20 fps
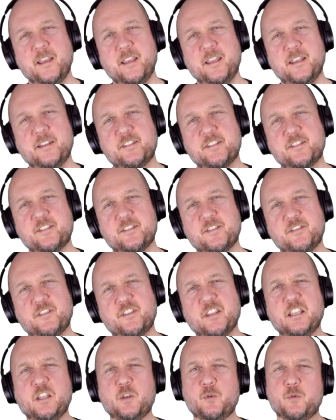it's
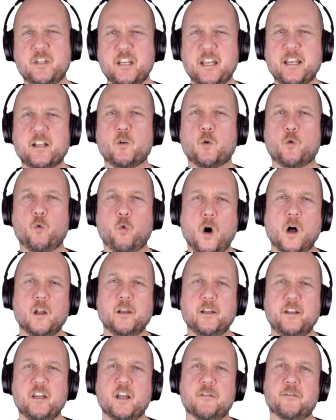the unique
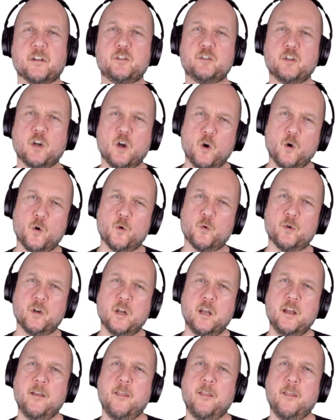quality of a tone